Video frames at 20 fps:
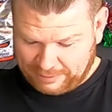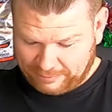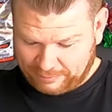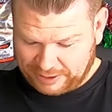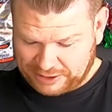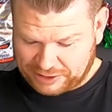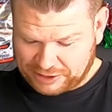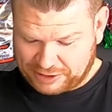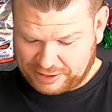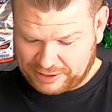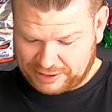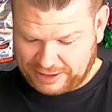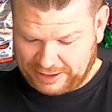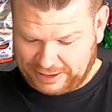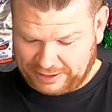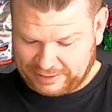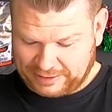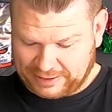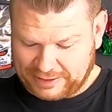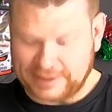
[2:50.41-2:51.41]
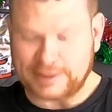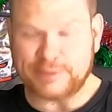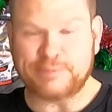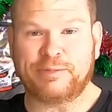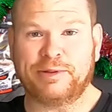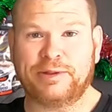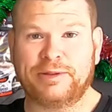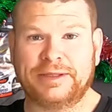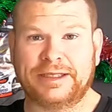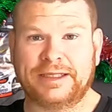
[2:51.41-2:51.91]
which at this
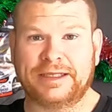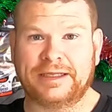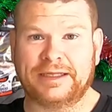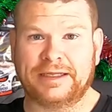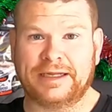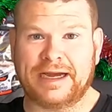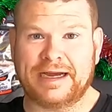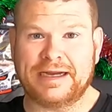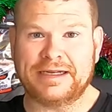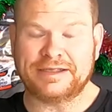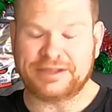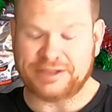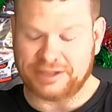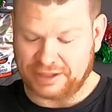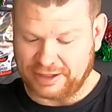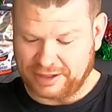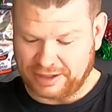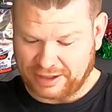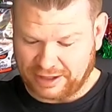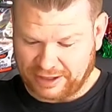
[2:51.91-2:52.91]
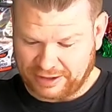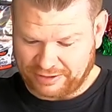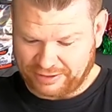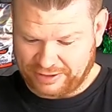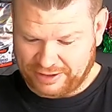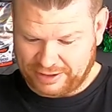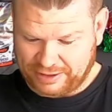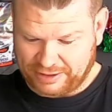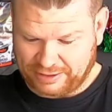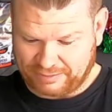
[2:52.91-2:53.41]
point last year, I
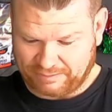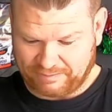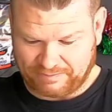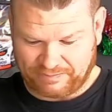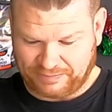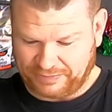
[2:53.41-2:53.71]
think